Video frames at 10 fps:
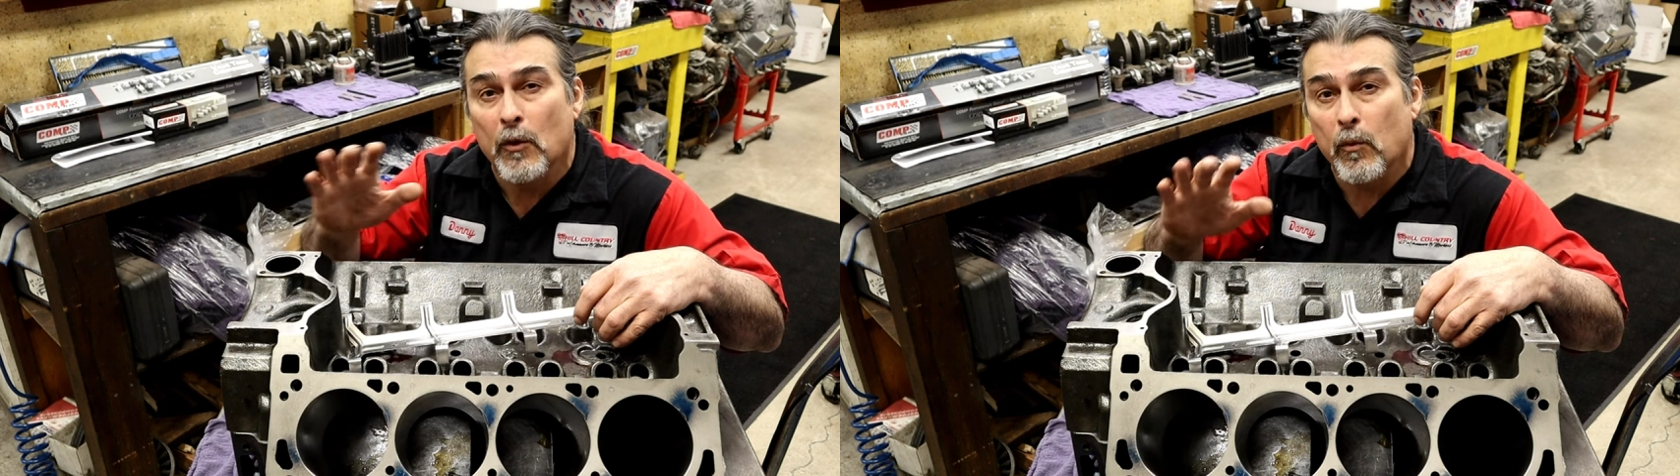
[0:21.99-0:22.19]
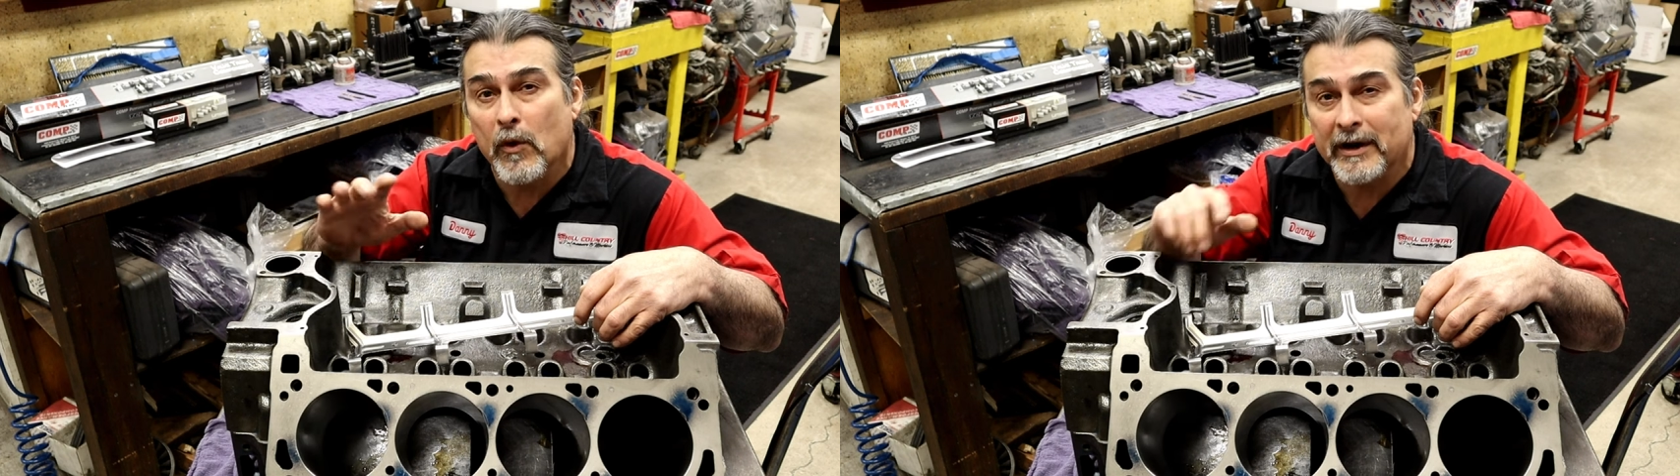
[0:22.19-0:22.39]

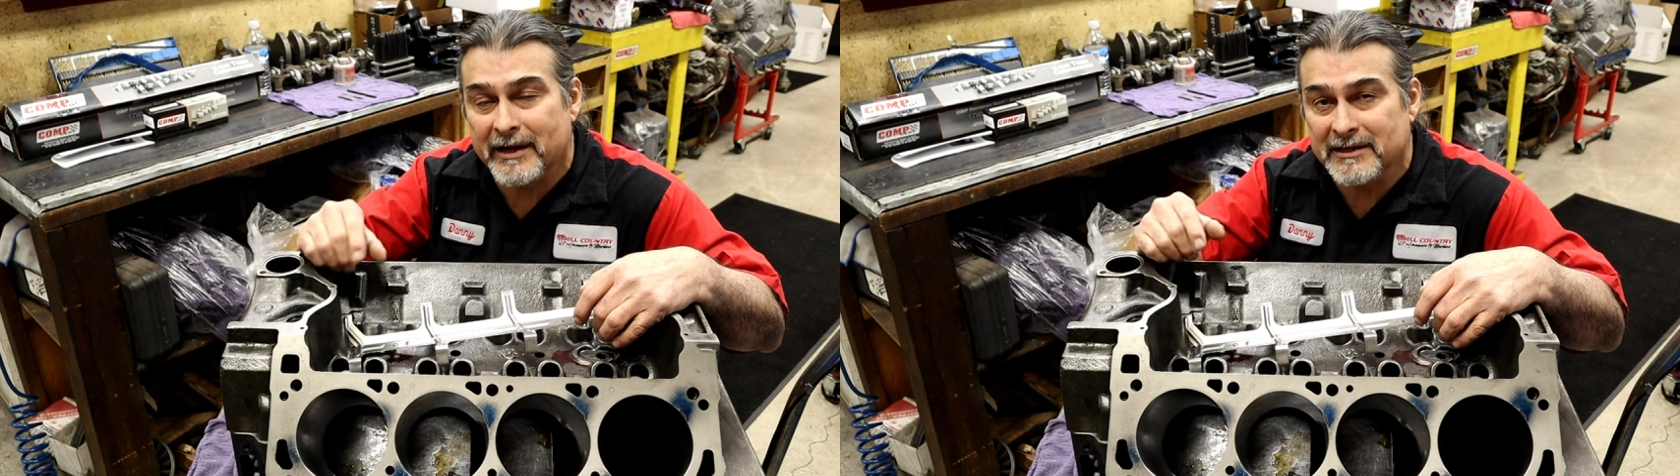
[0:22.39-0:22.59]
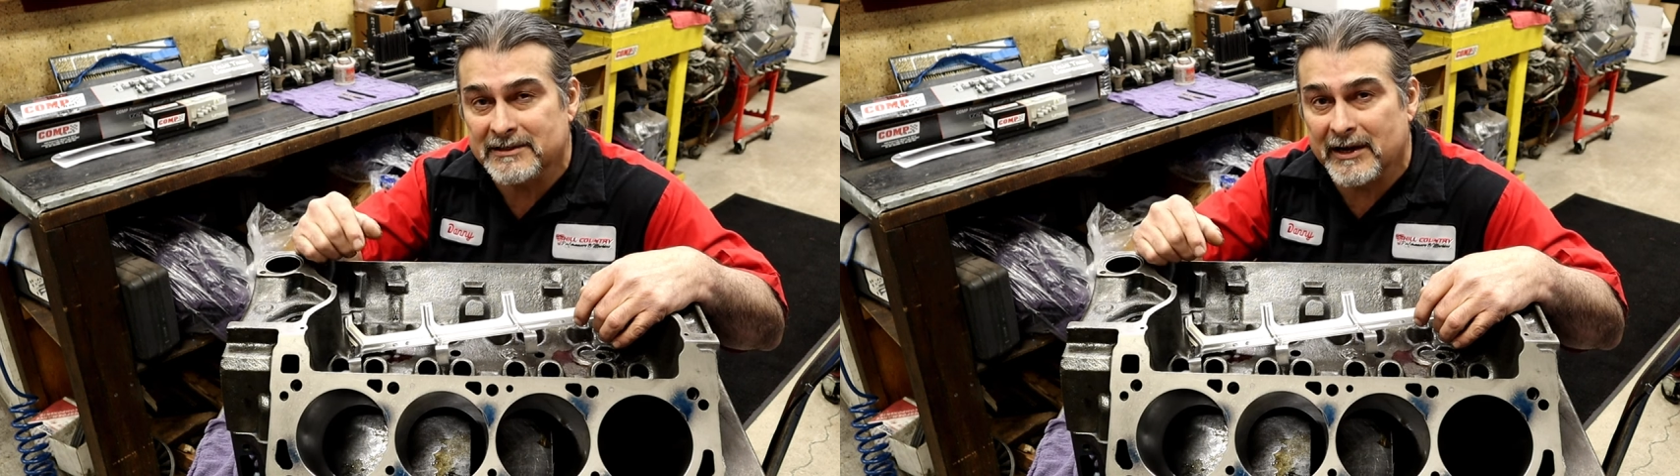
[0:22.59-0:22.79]
What
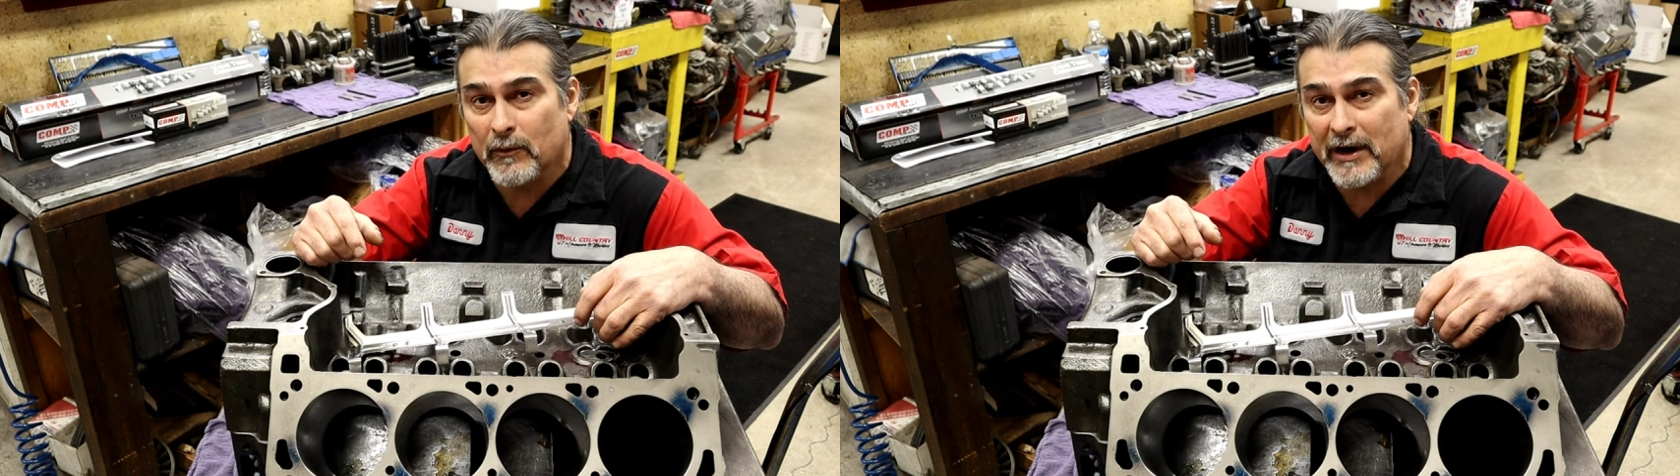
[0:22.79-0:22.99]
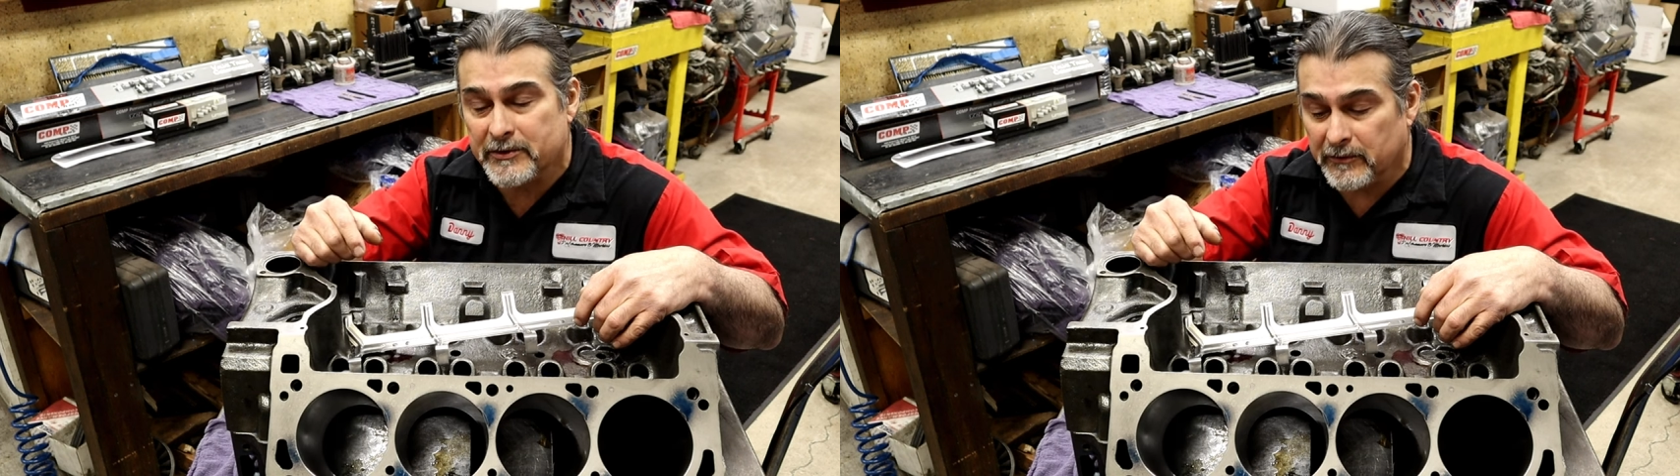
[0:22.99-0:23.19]
is a
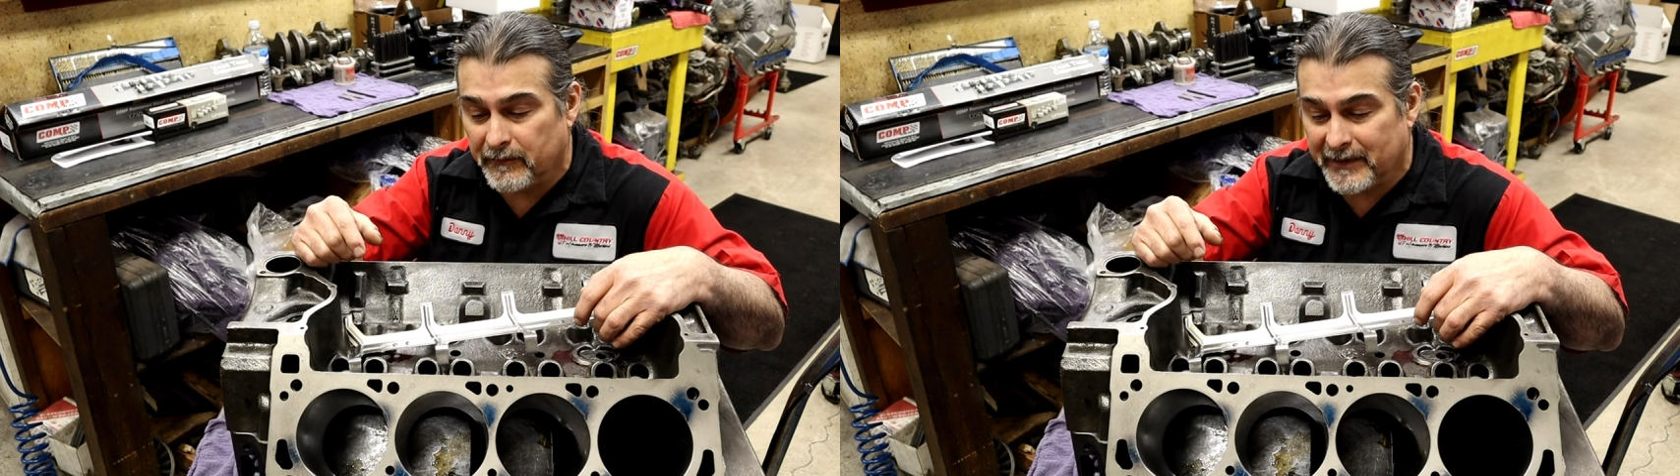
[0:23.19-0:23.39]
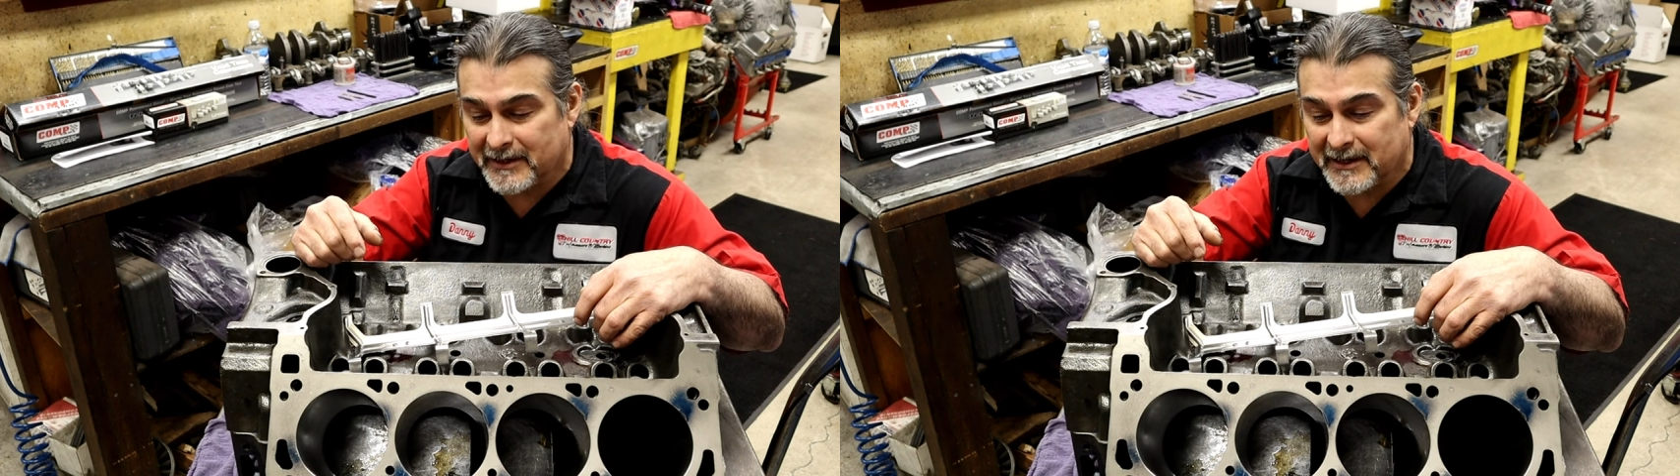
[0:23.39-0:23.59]

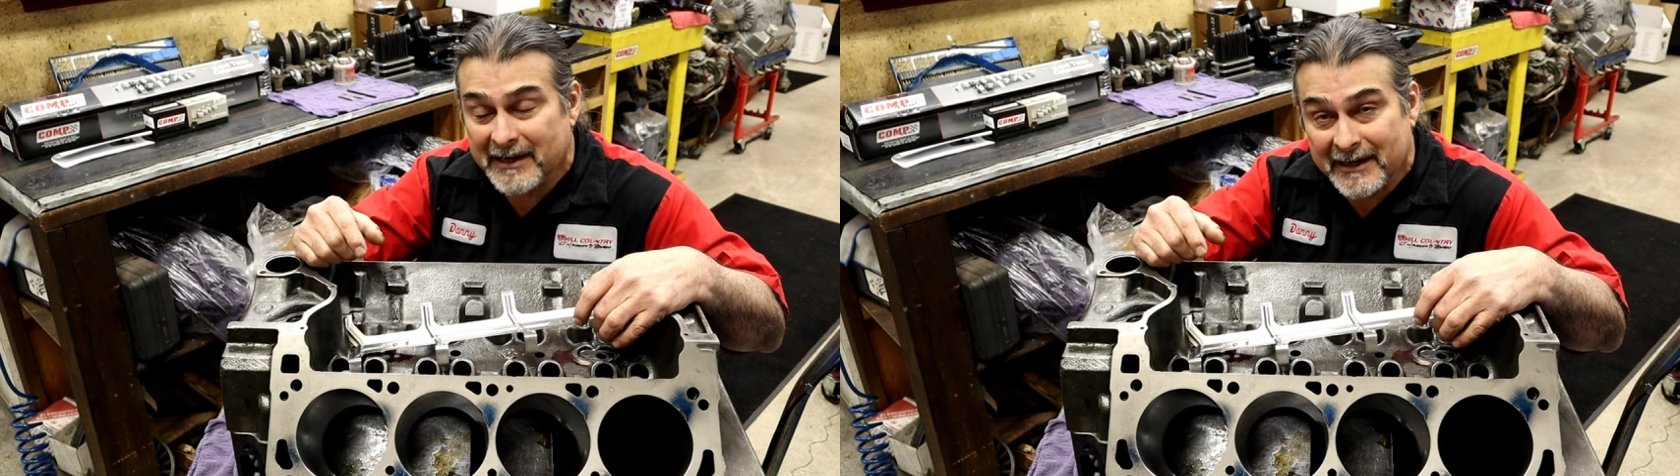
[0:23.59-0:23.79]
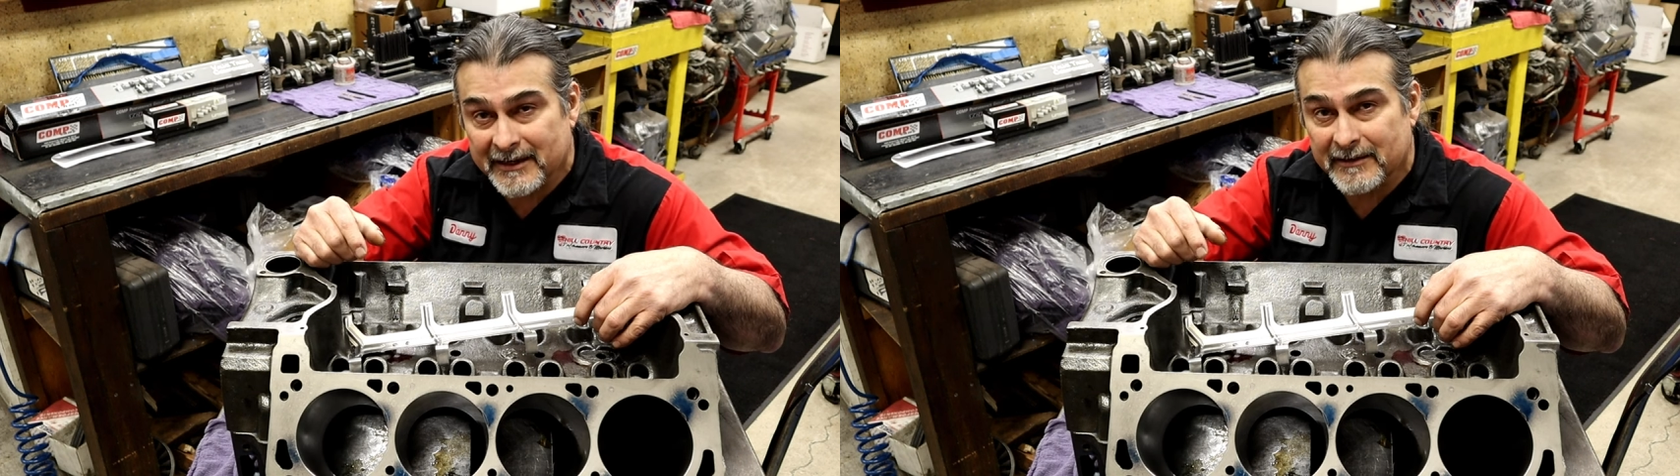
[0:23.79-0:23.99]
retrofit
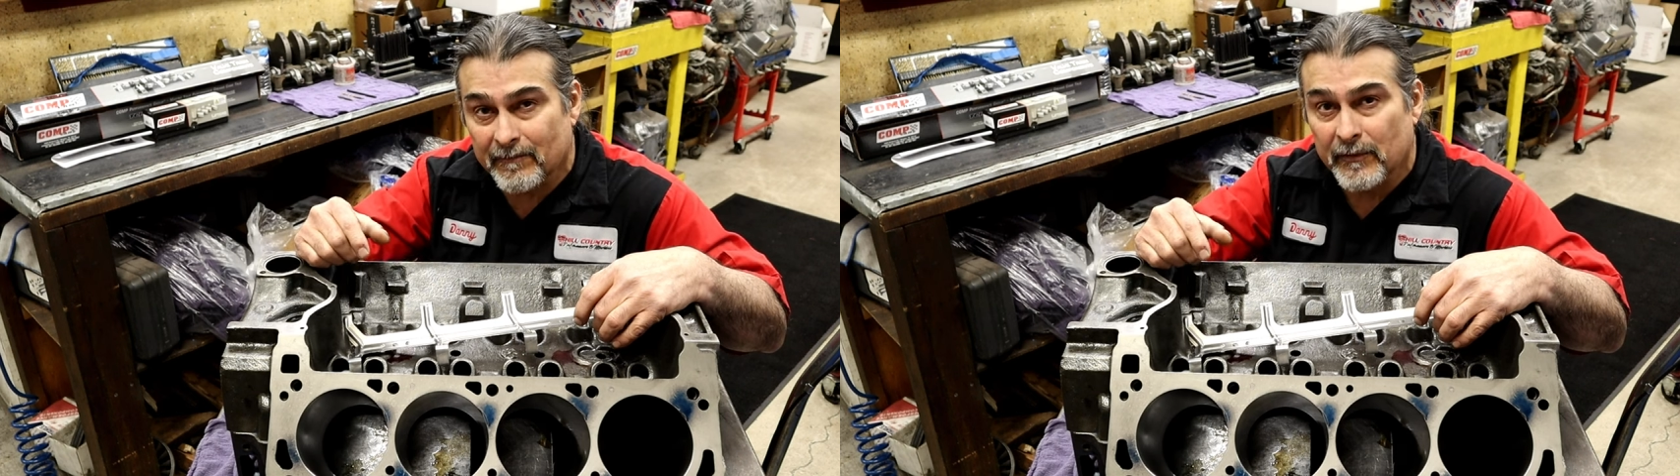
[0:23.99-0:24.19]
kit?